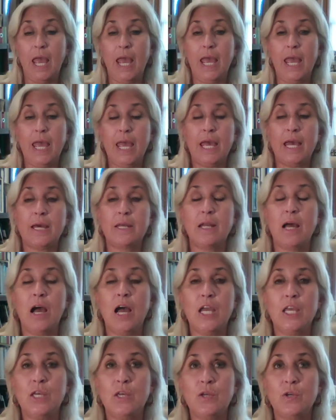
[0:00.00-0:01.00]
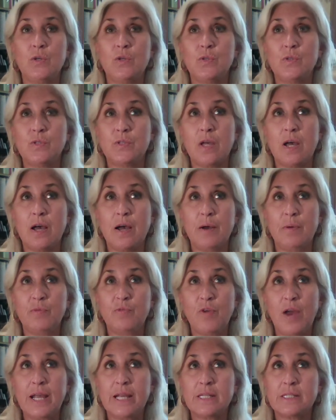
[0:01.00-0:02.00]
and I use
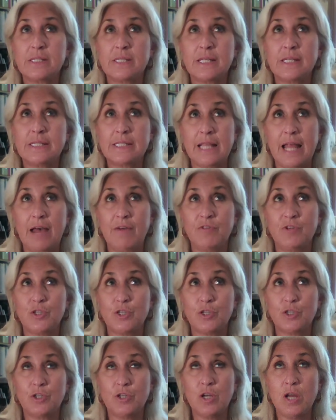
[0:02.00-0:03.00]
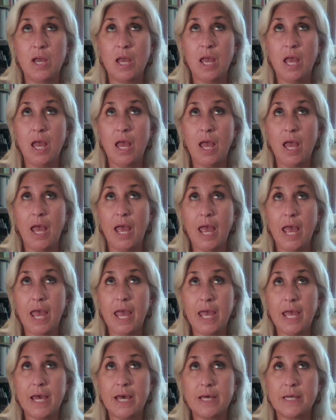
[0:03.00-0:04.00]
frankincense, lavender,
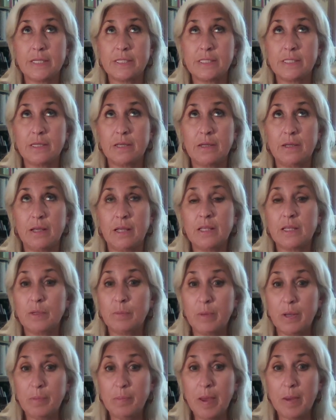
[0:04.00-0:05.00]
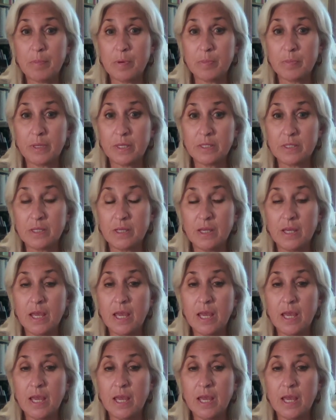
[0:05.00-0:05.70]
and a little bit of peppermint.